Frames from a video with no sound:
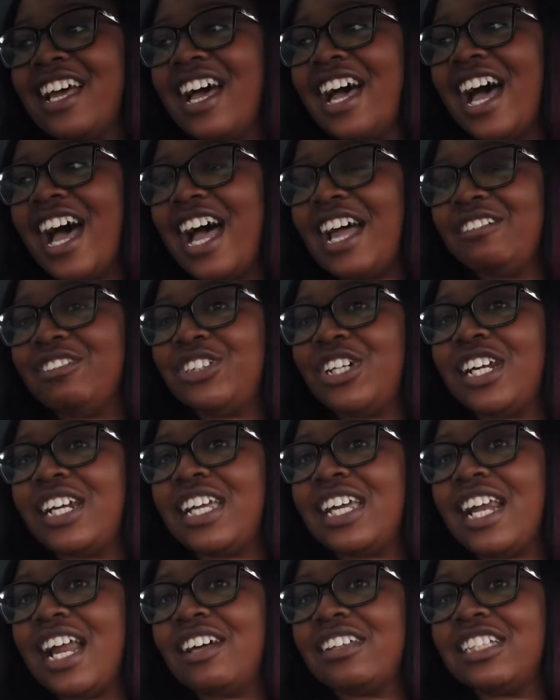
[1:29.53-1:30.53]
I'm trying to
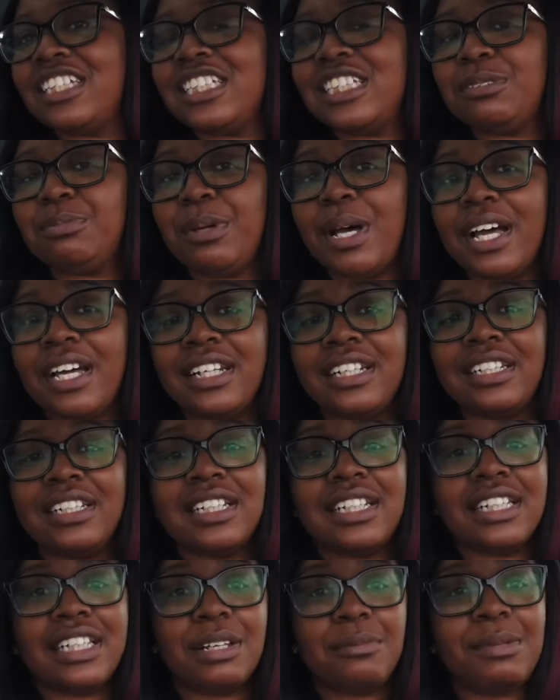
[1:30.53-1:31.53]
get out this spot.
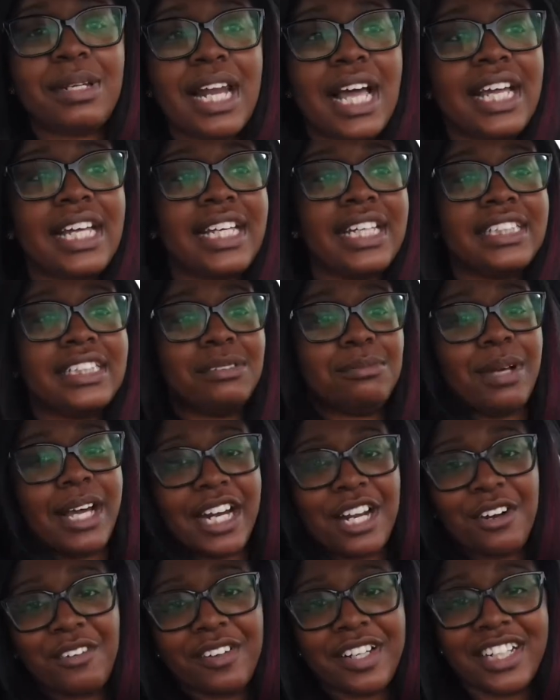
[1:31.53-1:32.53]
Let me not hit
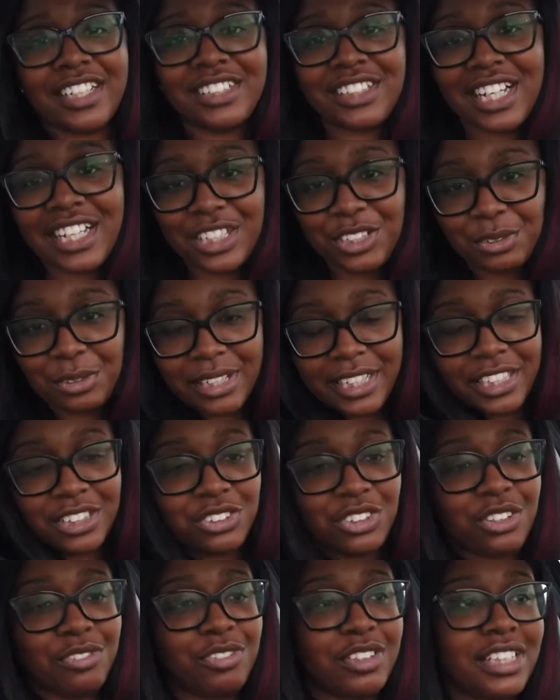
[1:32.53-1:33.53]
somebody over here trying to do an
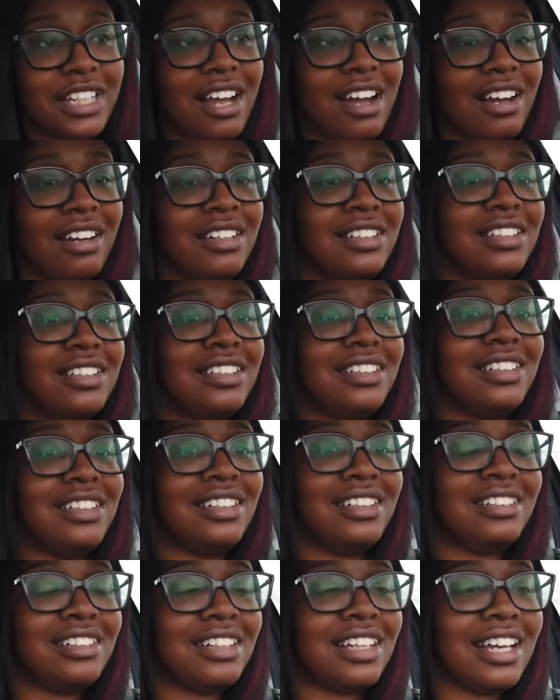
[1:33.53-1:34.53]
intro for y'all,
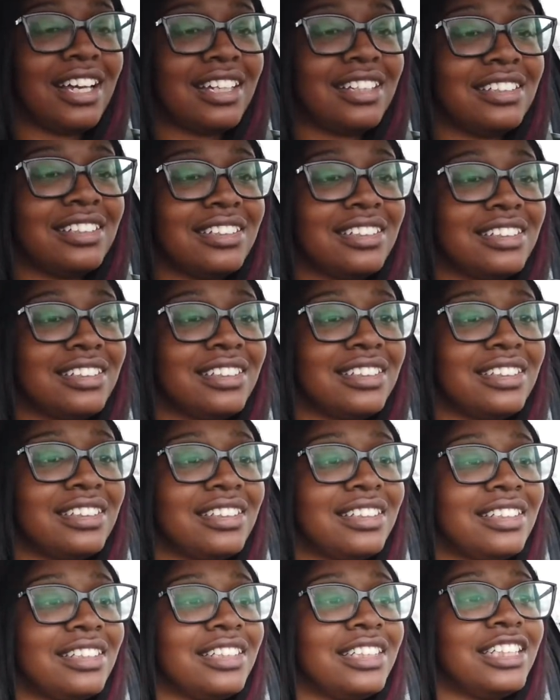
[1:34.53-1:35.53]
okay?
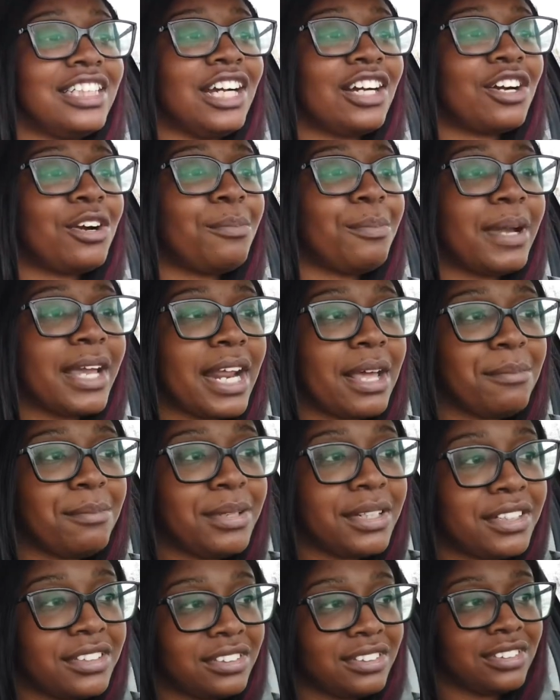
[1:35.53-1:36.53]
Y'all gonna pay that
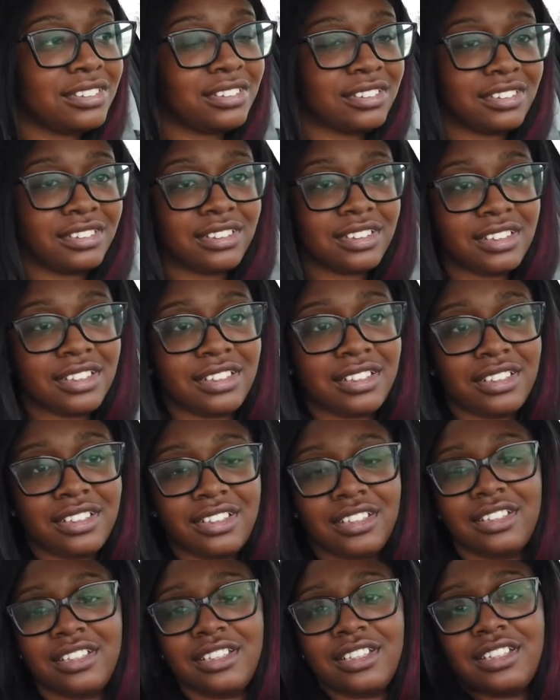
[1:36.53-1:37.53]
bill?
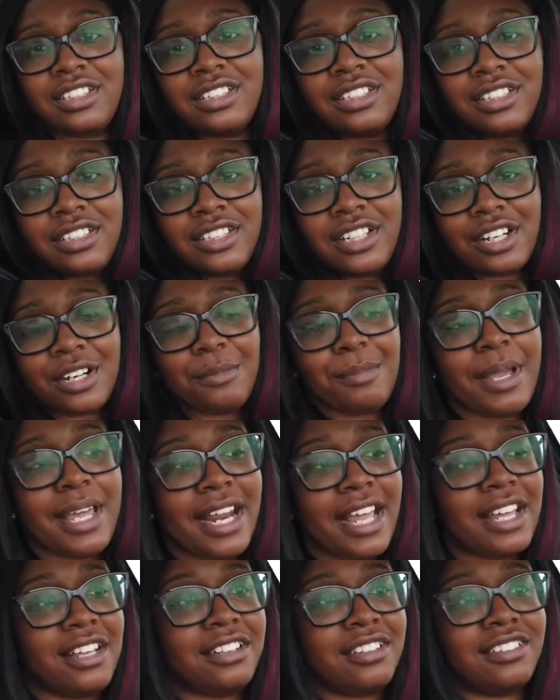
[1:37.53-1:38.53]
Y'all gonna pay
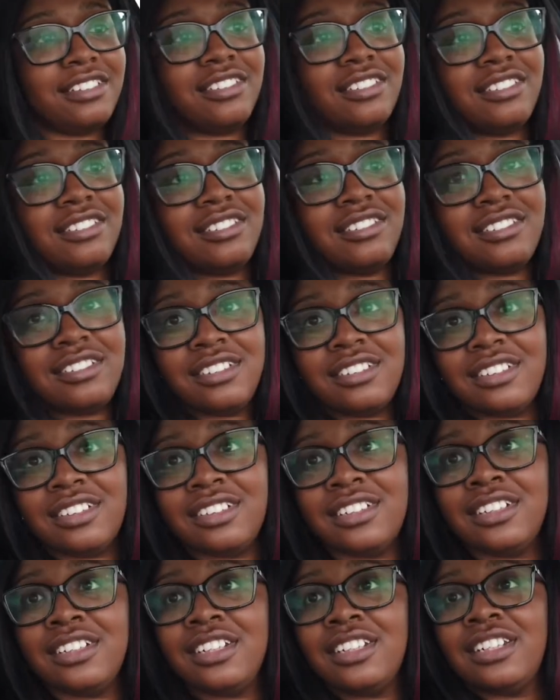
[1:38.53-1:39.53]
that?
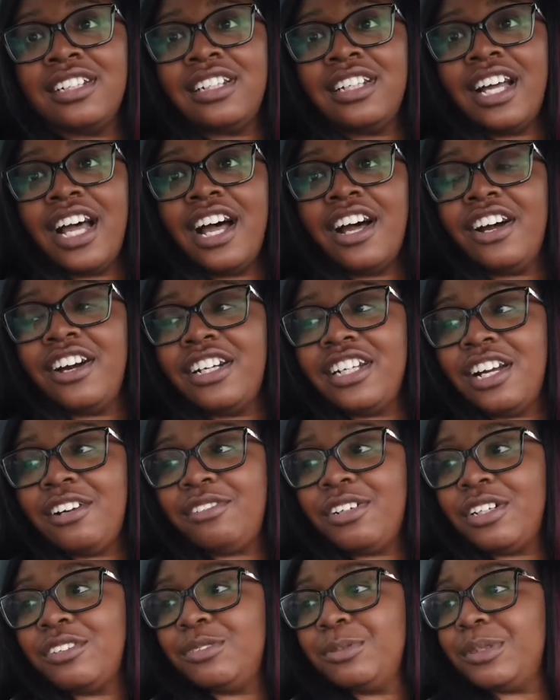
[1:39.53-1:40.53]
How hard y'all
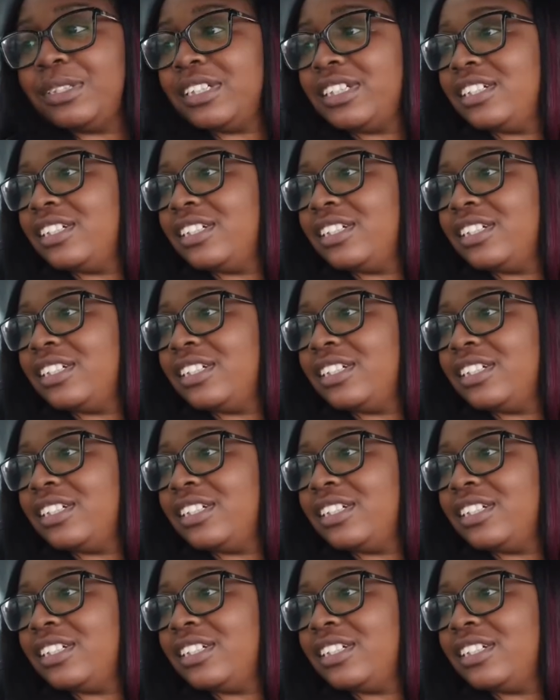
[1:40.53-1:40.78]
fuck with me?